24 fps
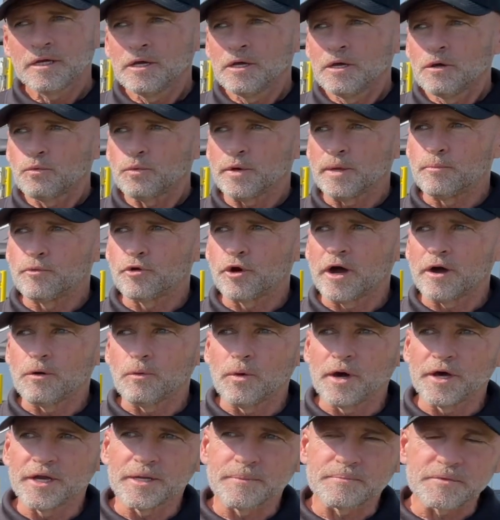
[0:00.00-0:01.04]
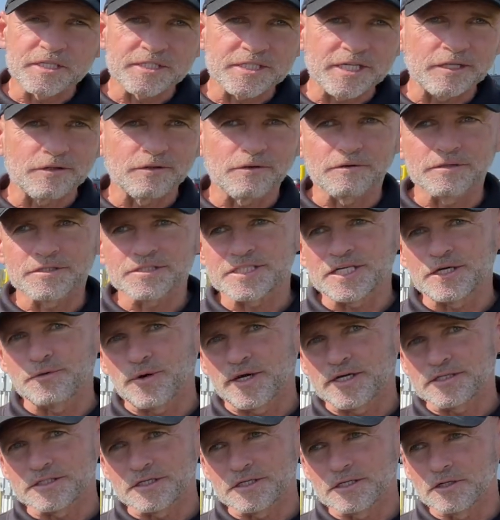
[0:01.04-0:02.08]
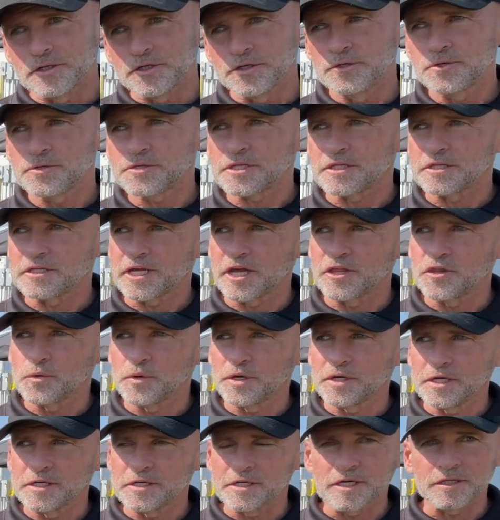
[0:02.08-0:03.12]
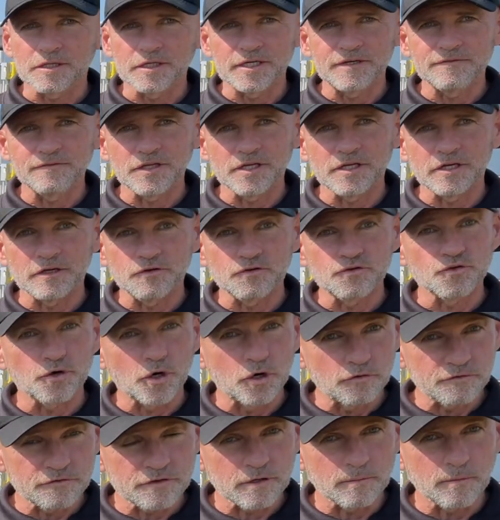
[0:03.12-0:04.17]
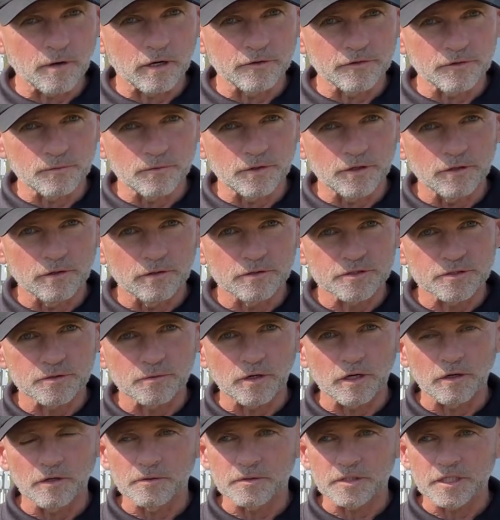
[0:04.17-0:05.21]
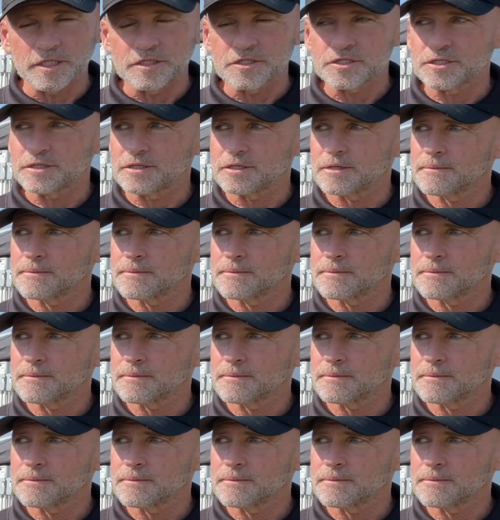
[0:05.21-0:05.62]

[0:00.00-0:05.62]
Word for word: We brought one up the St. Lawrence Seaway to Duluth and the other one into Cleveland and drove them on the road to our location.